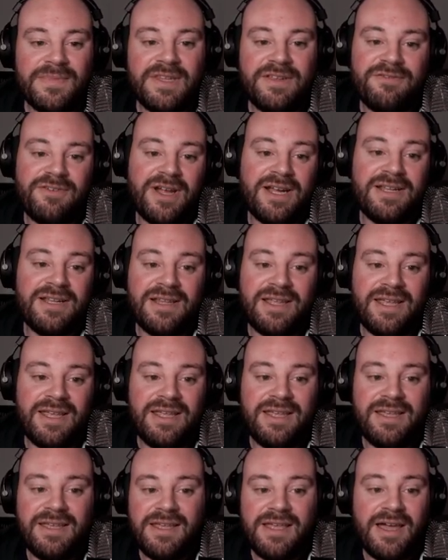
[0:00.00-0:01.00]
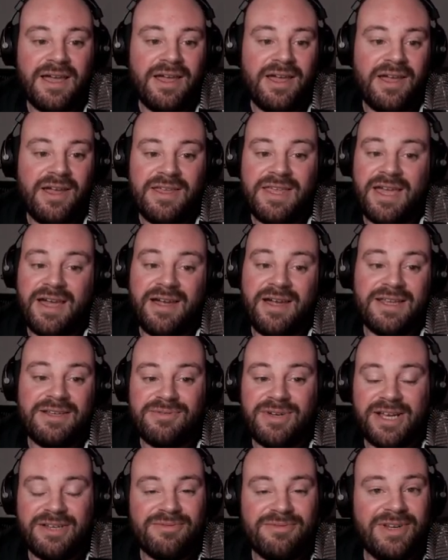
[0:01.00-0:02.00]
Finally,
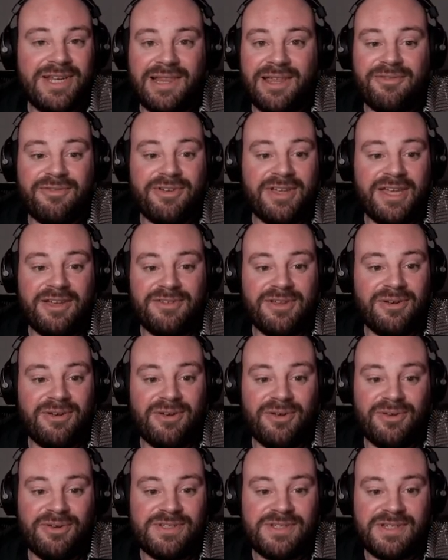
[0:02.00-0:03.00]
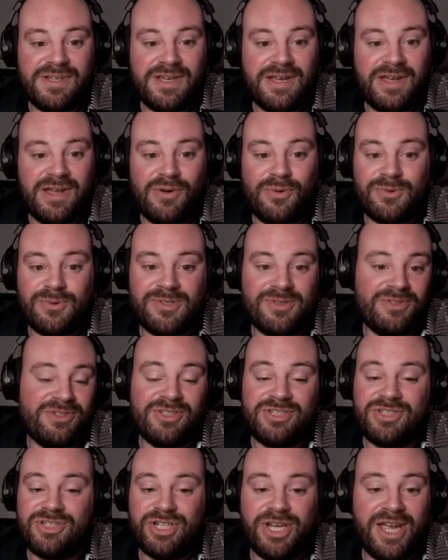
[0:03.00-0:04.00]
I'd really love it if you could also
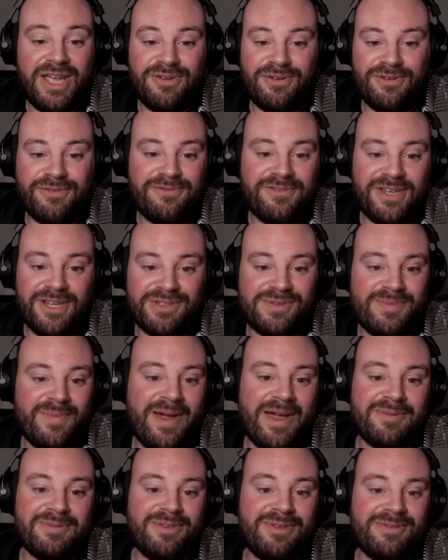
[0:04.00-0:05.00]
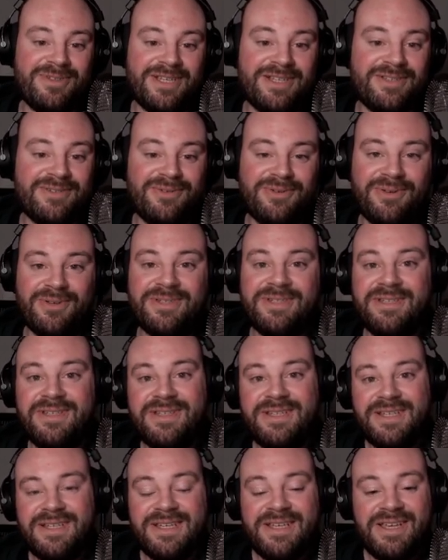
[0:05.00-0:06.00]
just share your finished maps on Discord.
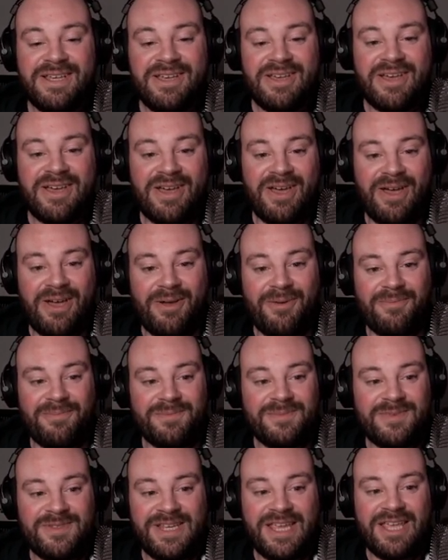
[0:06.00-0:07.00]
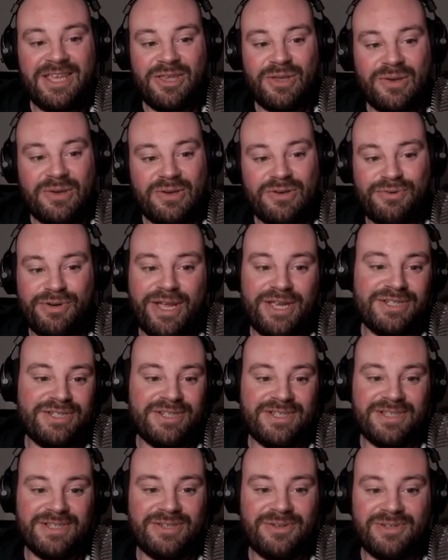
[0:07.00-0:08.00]
Seeing your
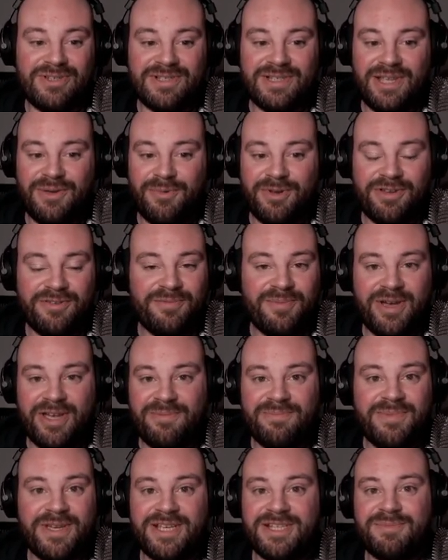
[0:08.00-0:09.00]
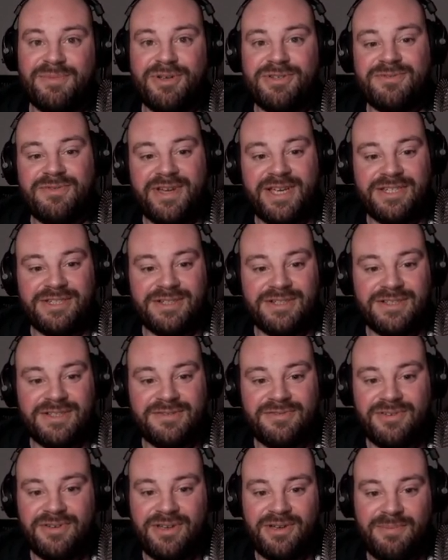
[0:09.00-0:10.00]
creations is honestly one of my biggest motivations
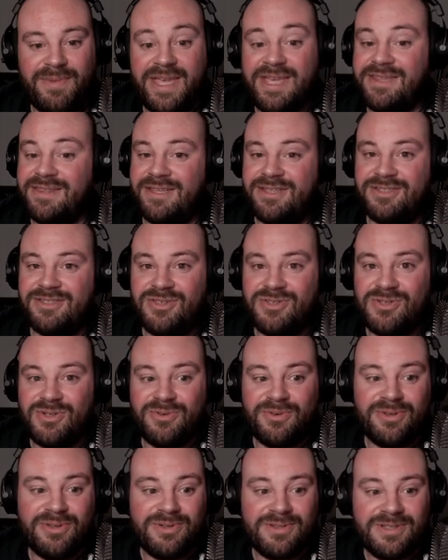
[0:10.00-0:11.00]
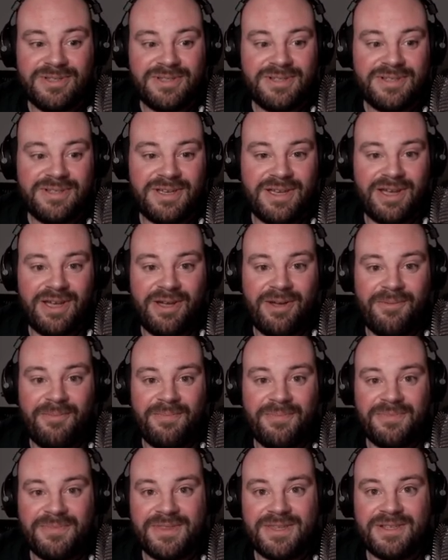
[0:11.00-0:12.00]
for making these tutorials.
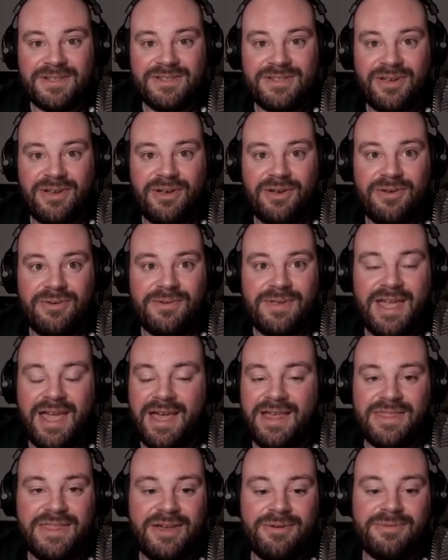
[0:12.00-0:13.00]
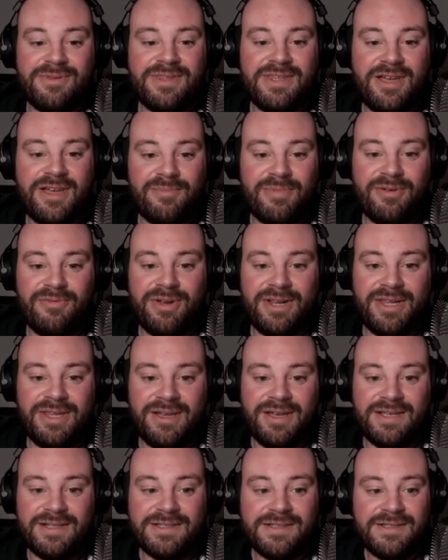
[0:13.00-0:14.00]
So yeah, that would be really
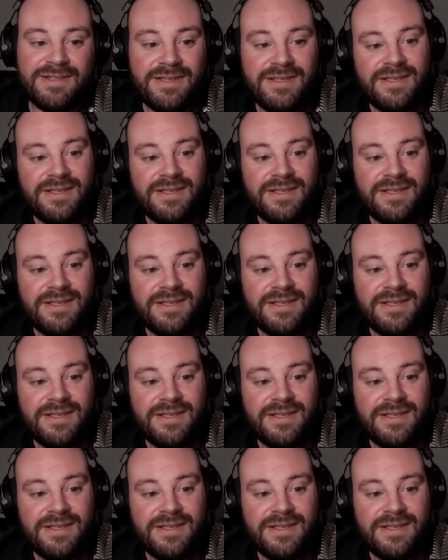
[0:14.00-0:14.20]
nice.